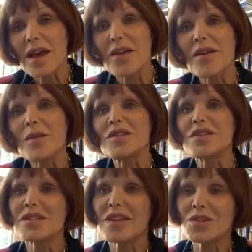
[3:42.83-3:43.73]
And that
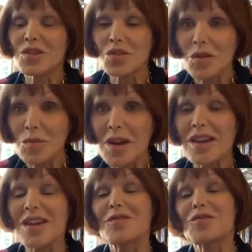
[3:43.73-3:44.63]
means they destroyed my
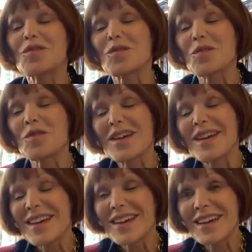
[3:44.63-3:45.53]
life too.
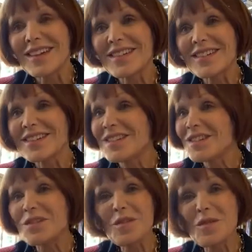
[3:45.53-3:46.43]
And you